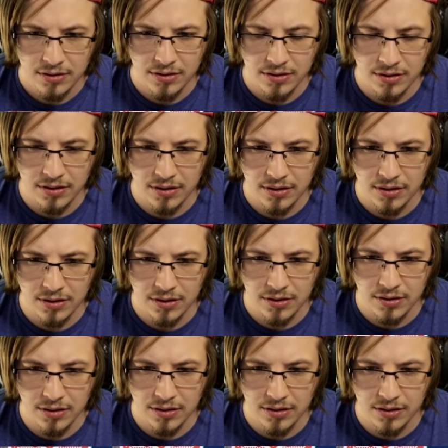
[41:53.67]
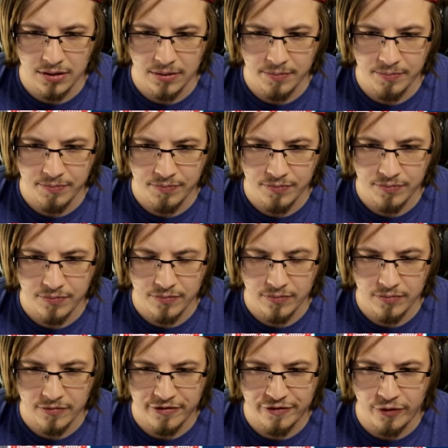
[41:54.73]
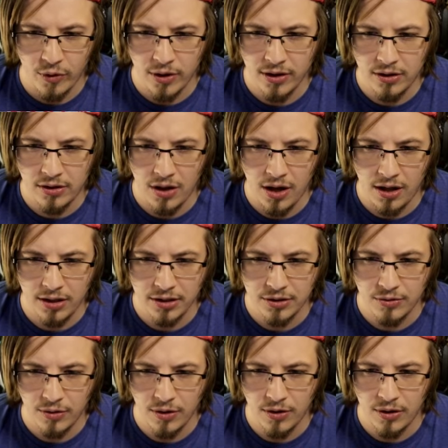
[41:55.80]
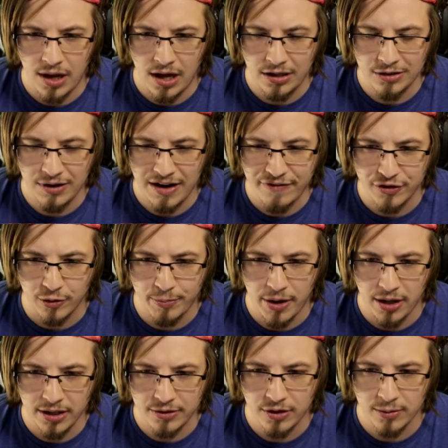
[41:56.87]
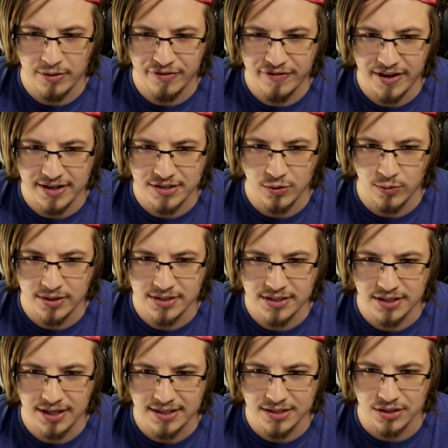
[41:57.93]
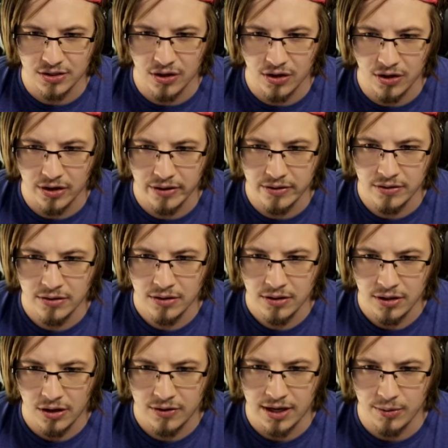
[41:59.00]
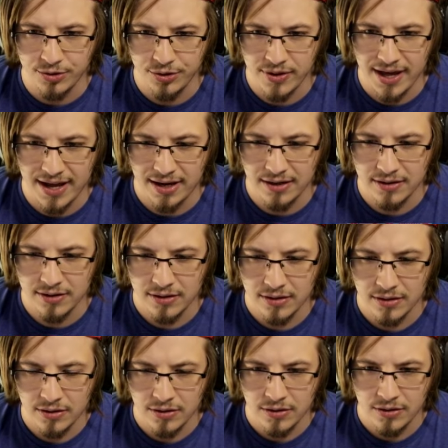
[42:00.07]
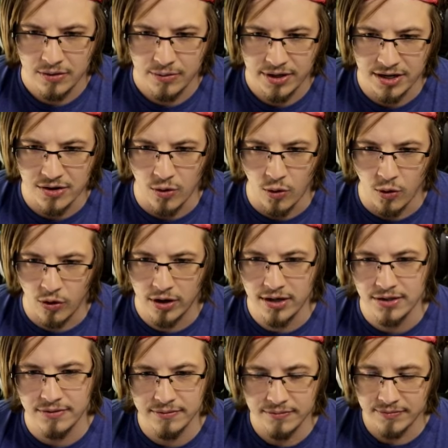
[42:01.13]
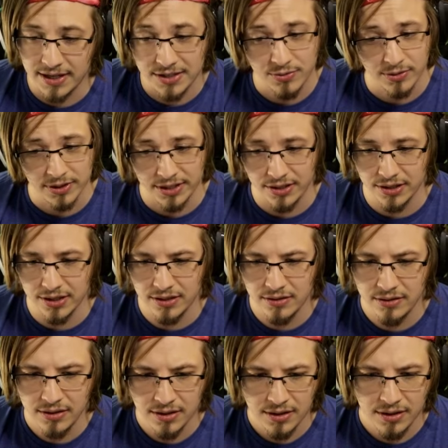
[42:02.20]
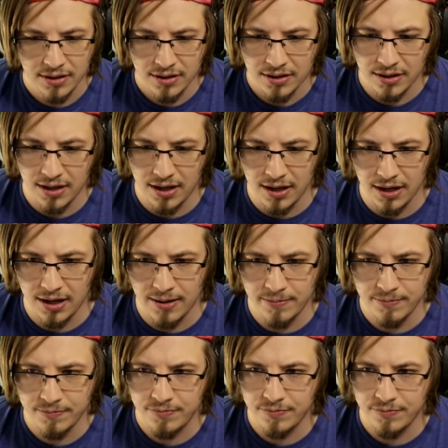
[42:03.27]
Um, foil holographic or polychrome effect to one selected card. Okay, we'll do that. Got an aura. That's really good. Um,